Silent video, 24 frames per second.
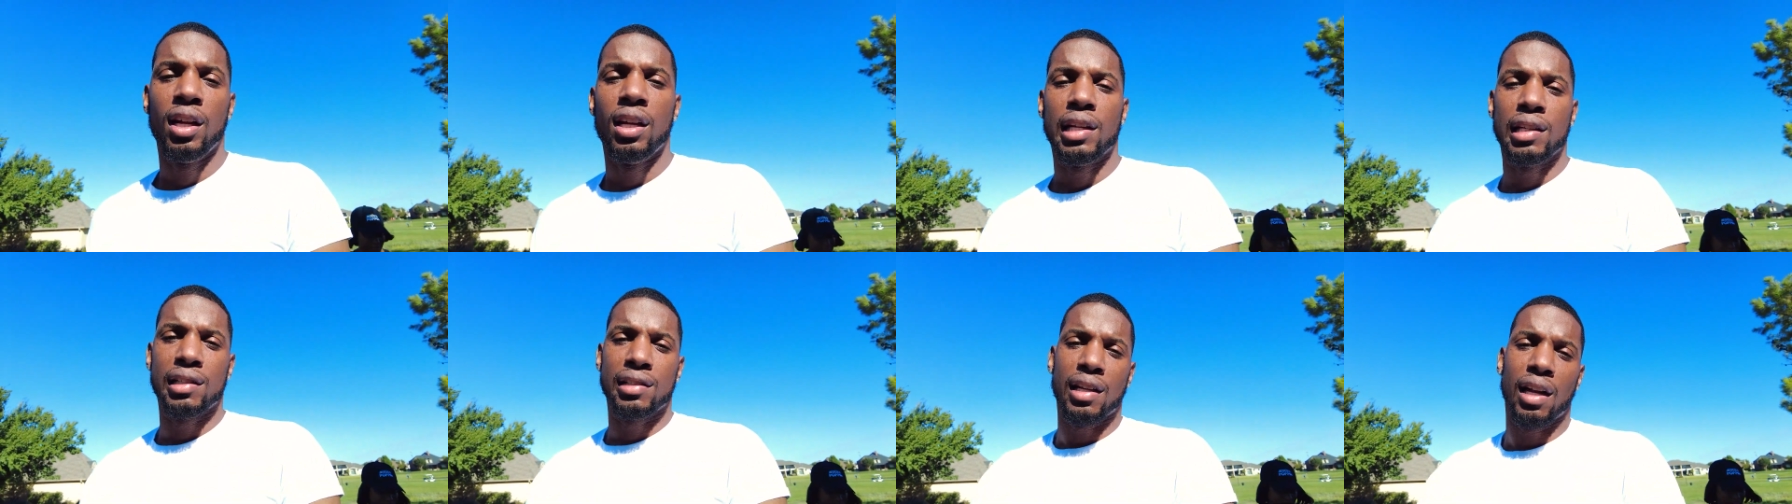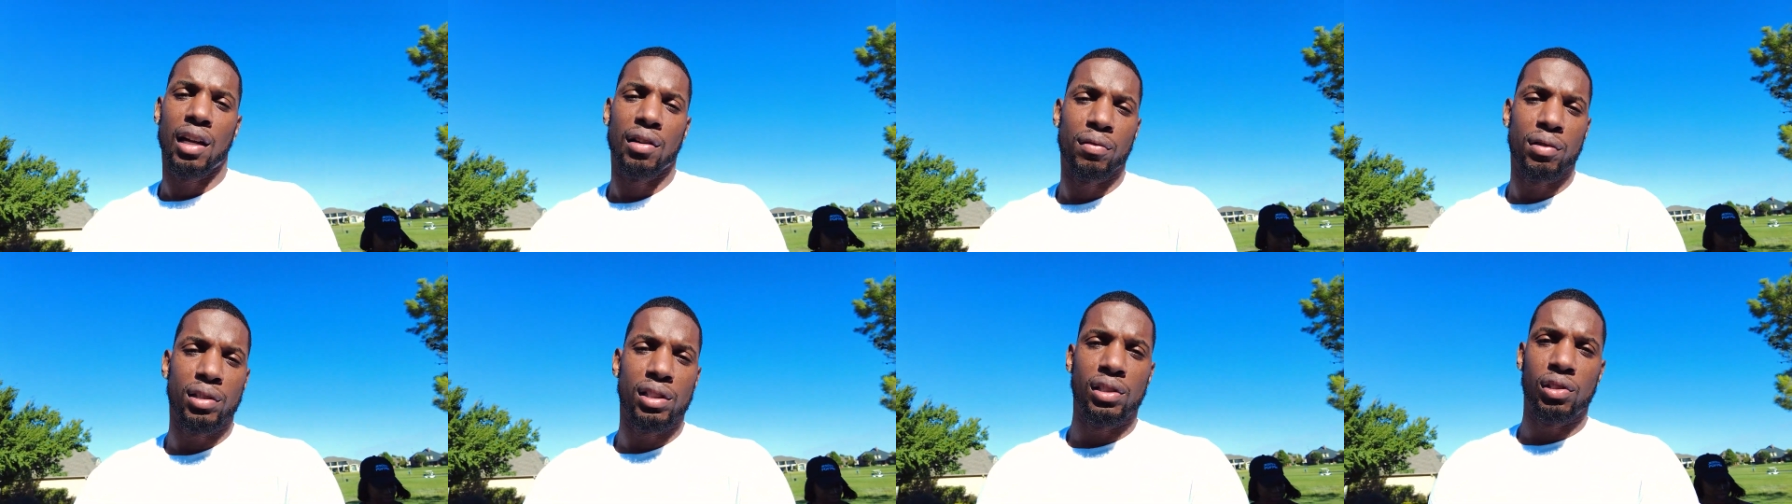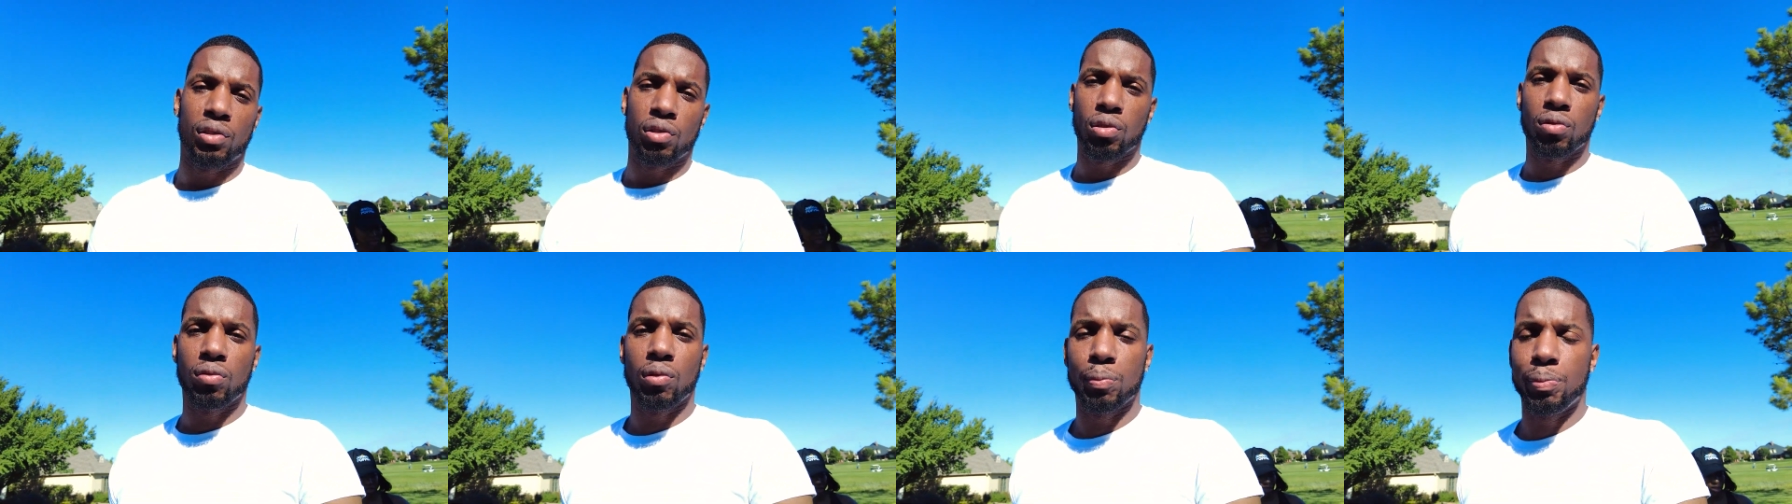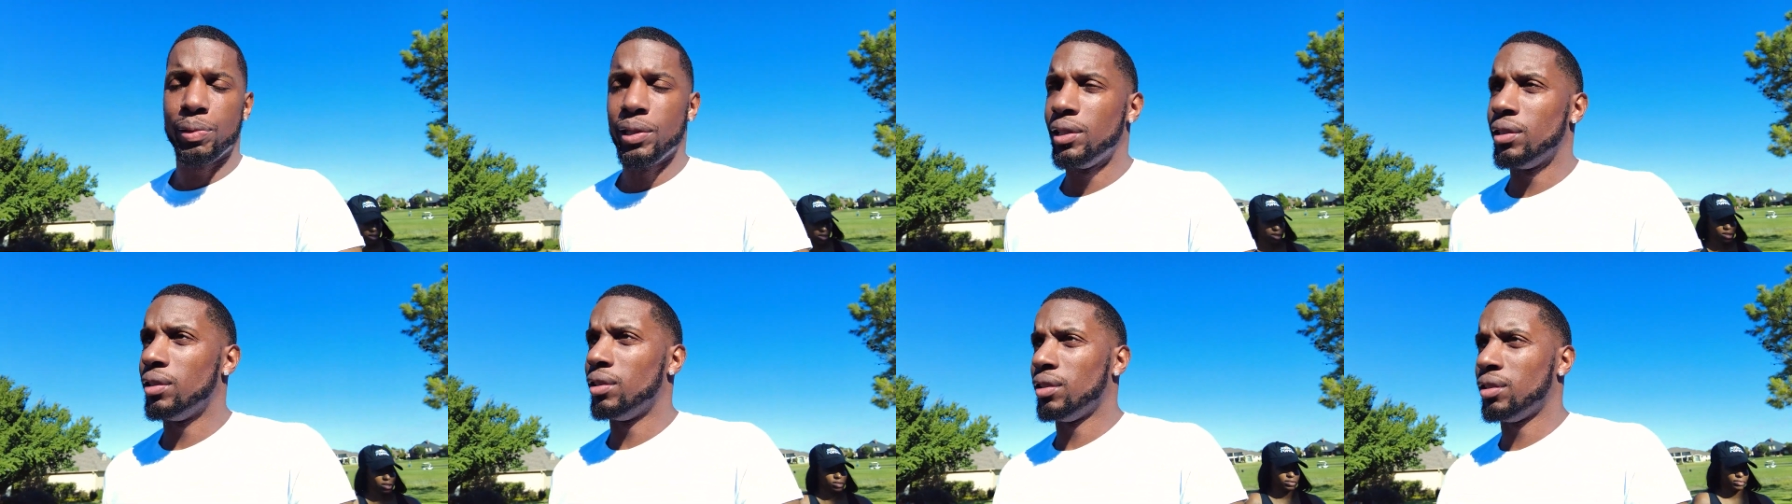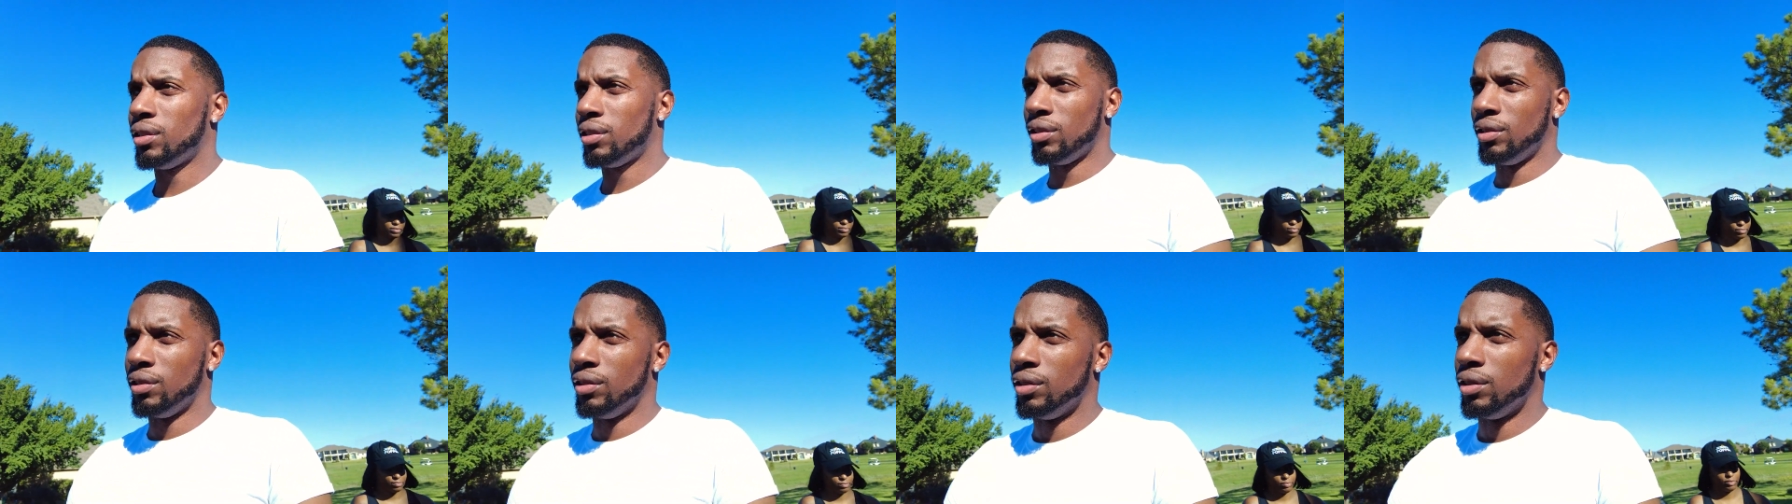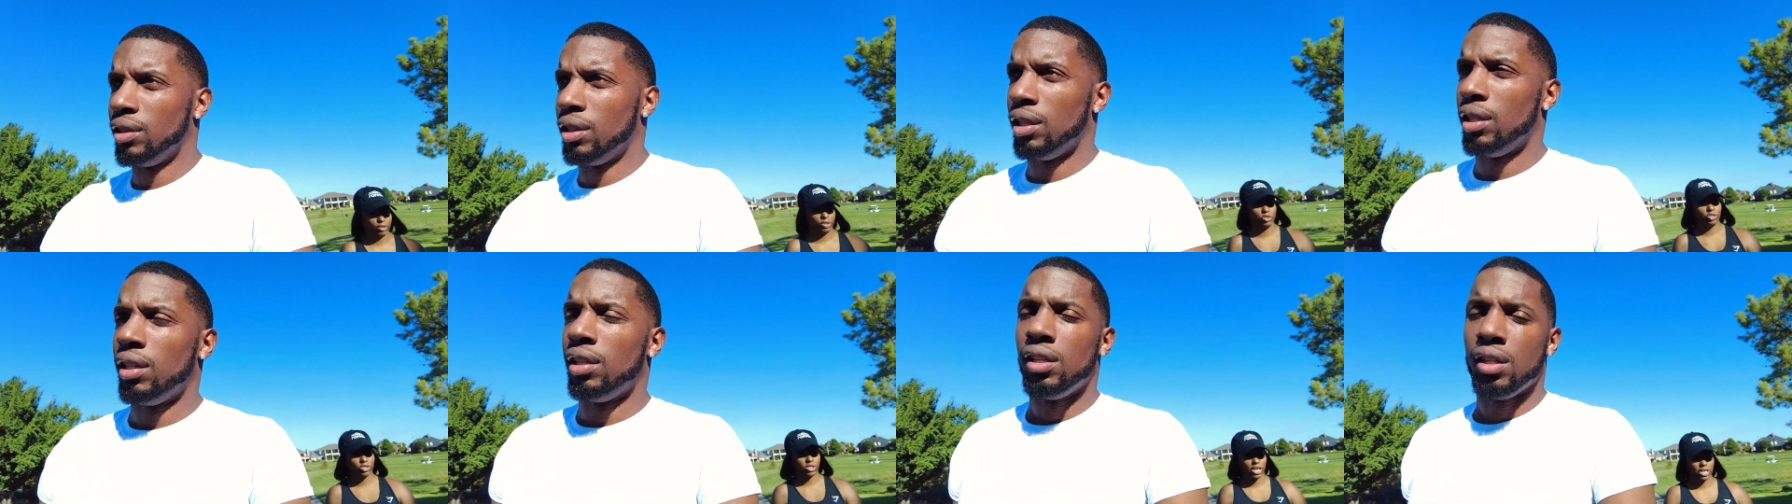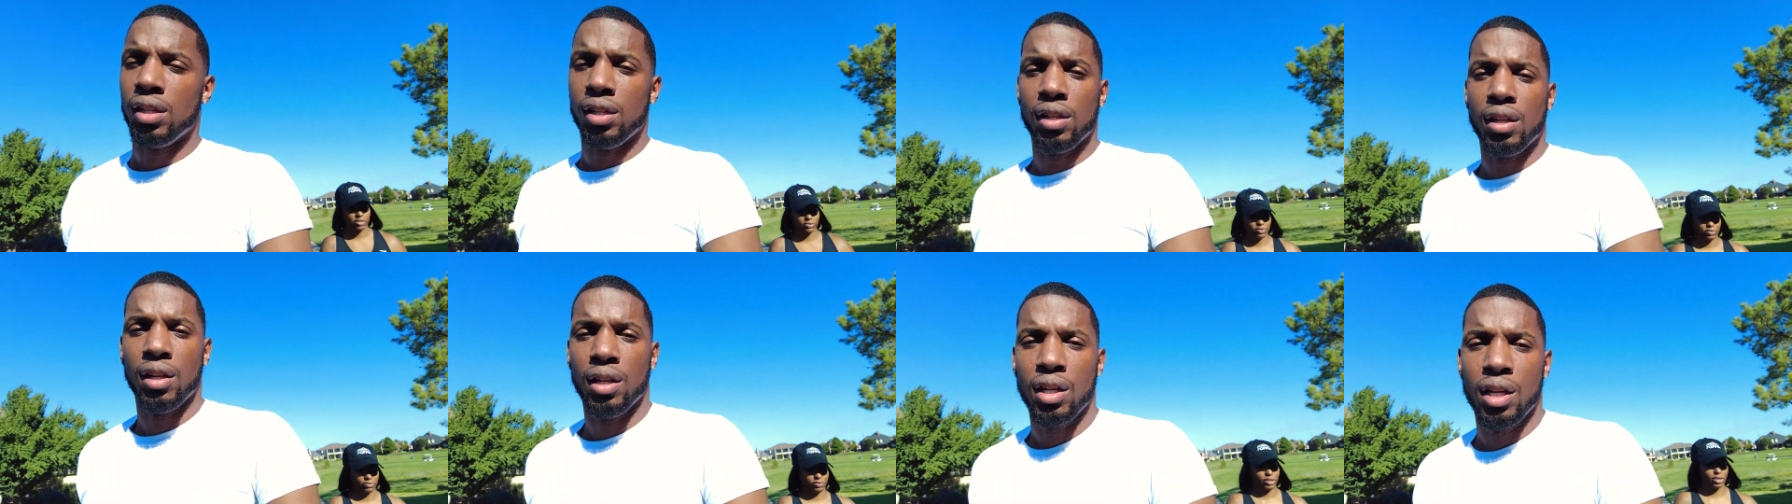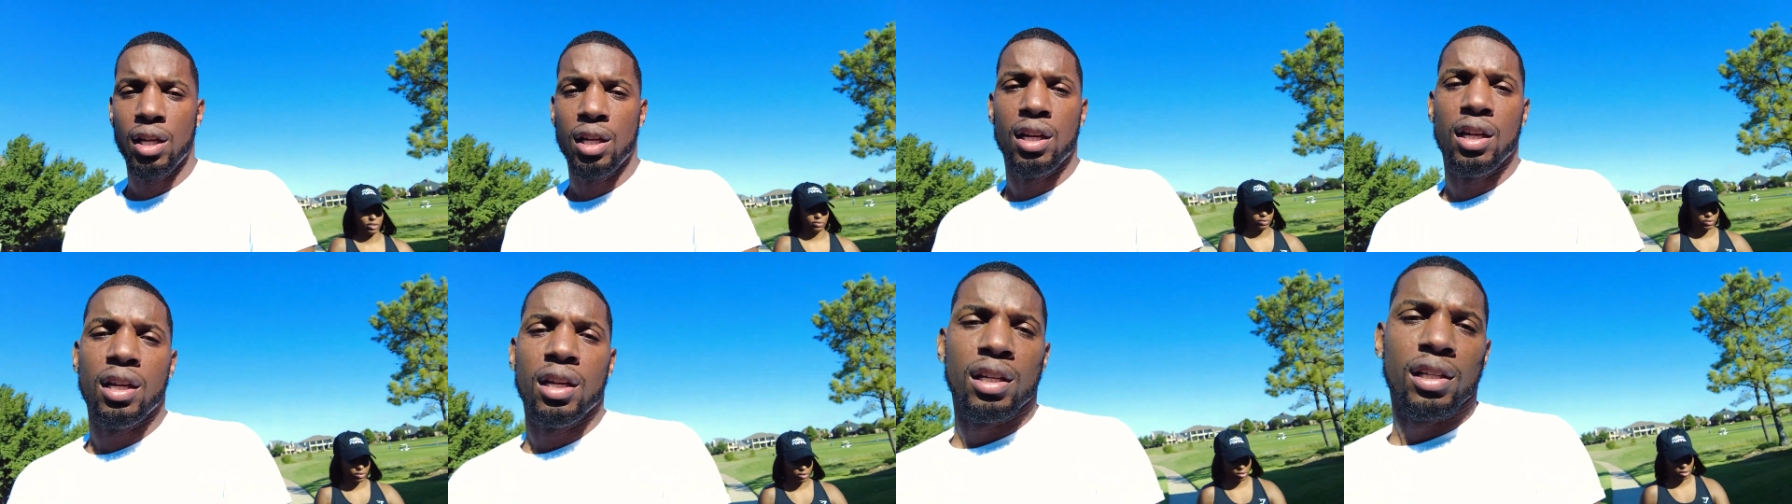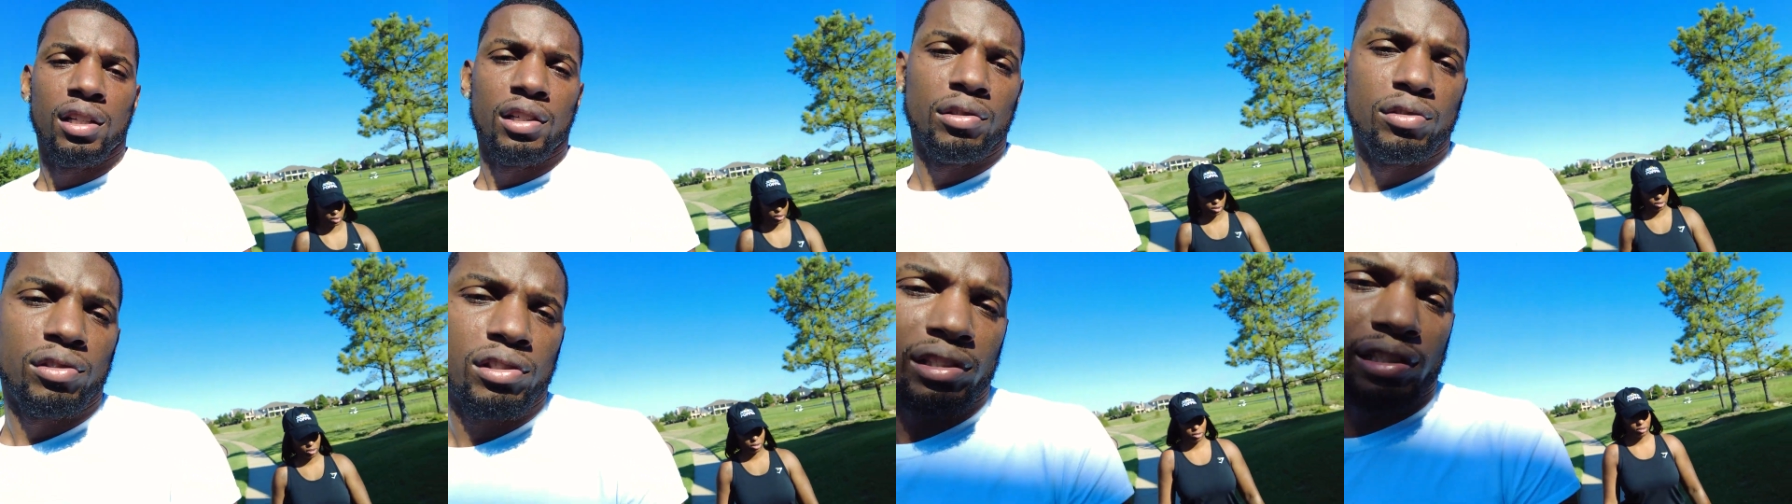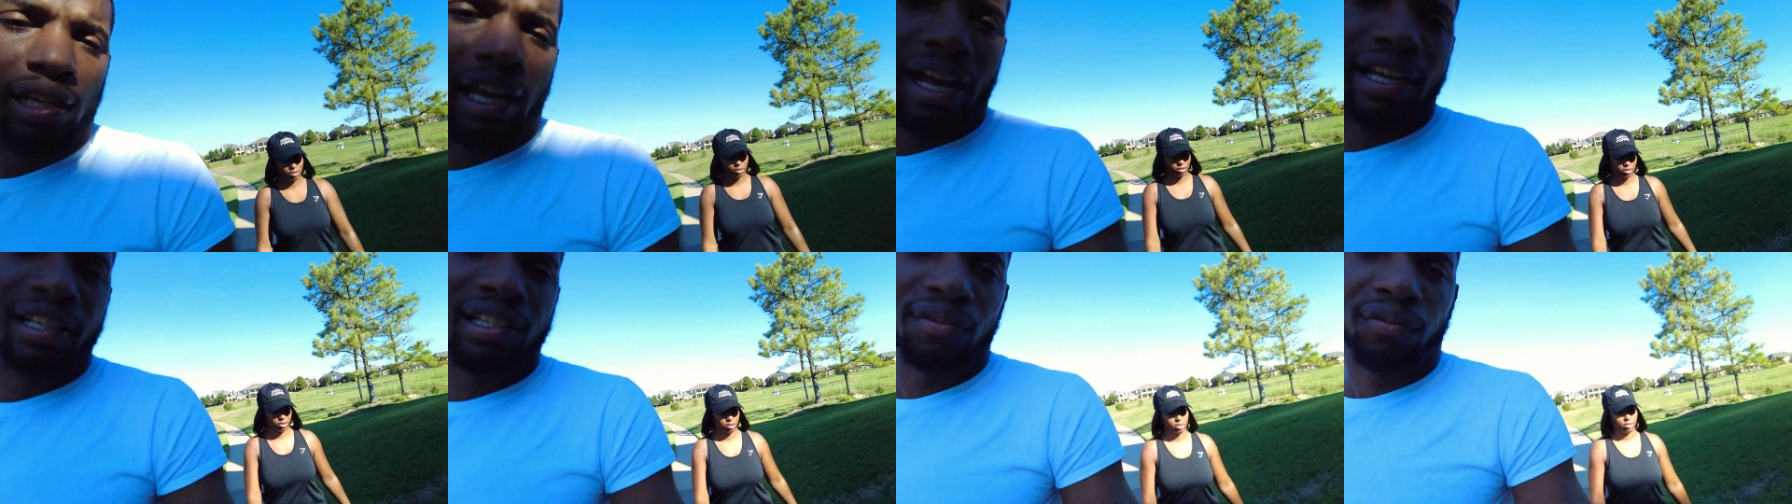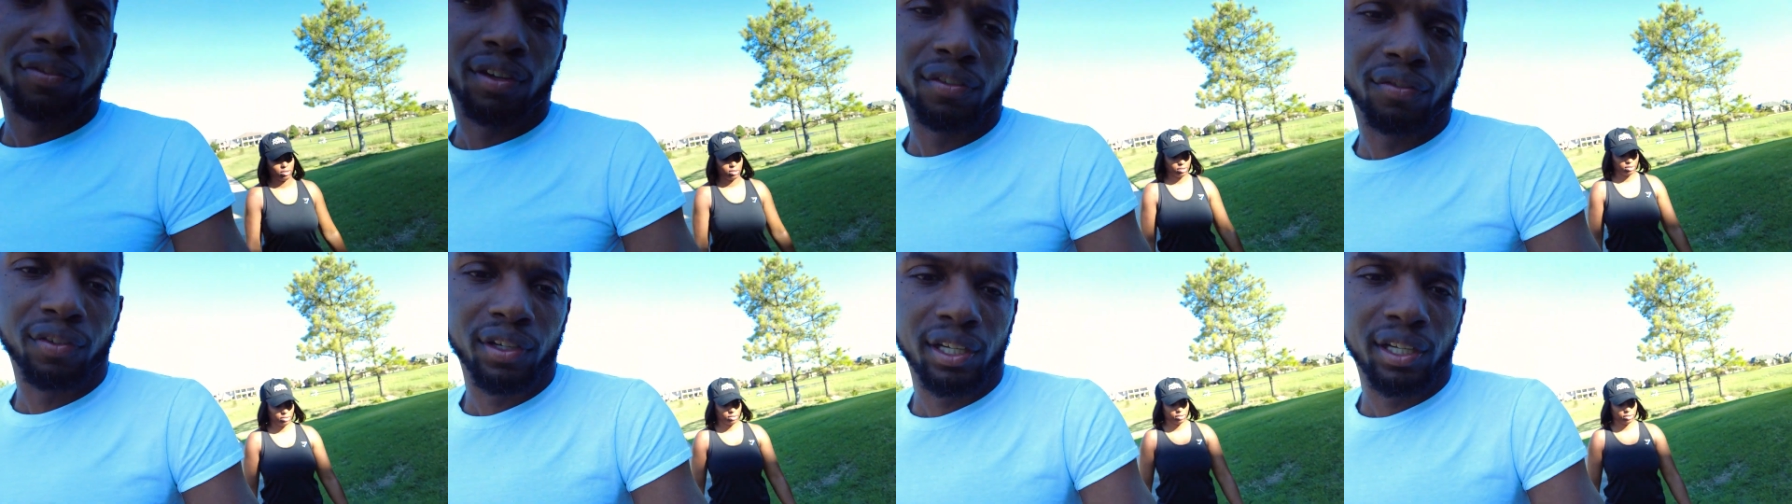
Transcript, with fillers: It's not really true repentance. You just asking for forgiveness. You just asking for